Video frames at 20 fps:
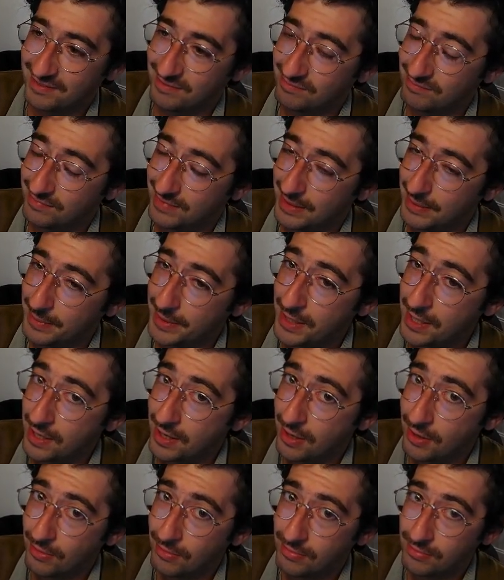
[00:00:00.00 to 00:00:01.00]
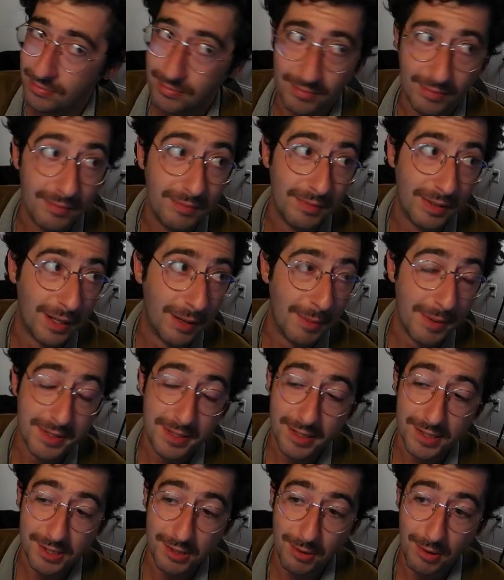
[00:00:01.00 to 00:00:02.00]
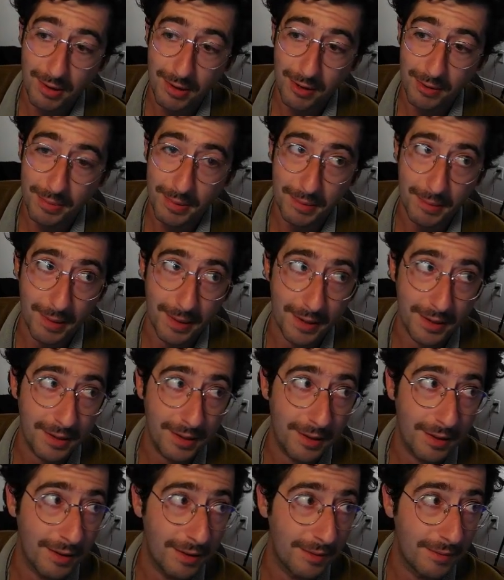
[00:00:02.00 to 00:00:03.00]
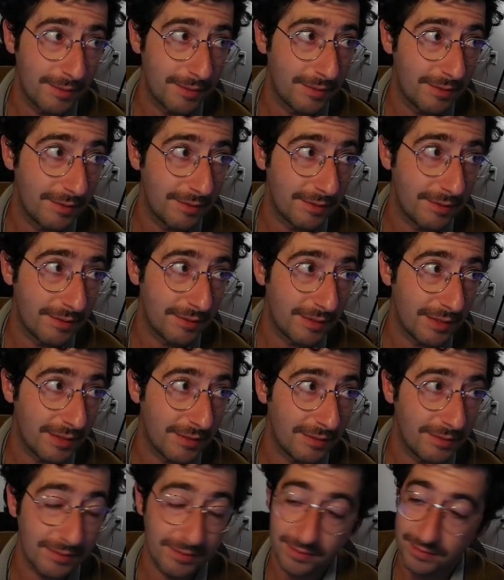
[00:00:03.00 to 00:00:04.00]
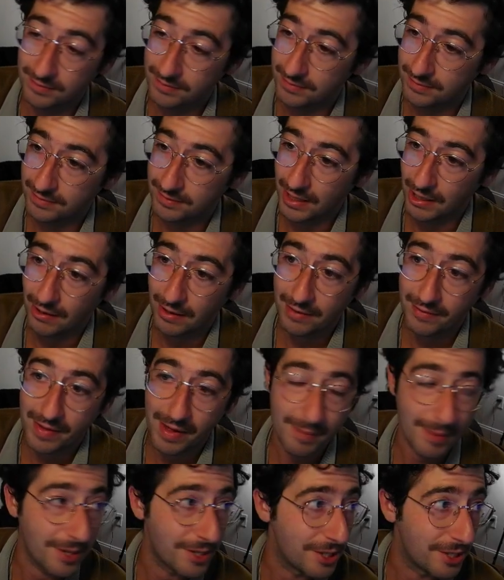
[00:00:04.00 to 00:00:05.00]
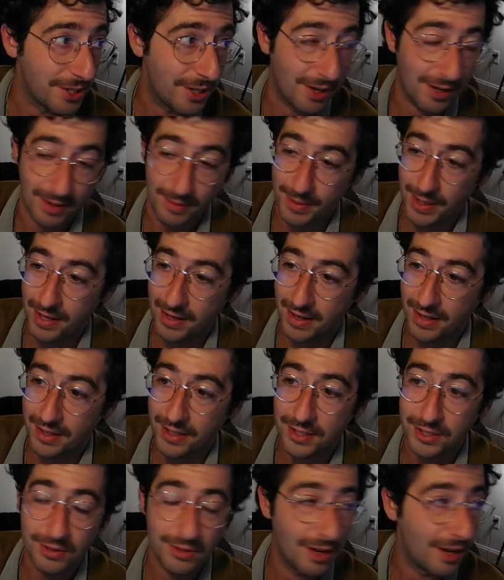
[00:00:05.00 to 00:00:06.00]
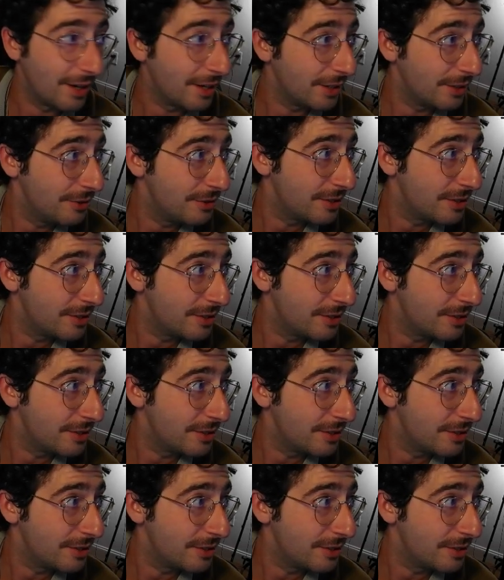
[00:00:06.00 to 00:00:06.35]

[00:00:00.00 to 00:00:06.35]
Let me know. I got my Discord open right here. I don't have that much to talk about. I could use a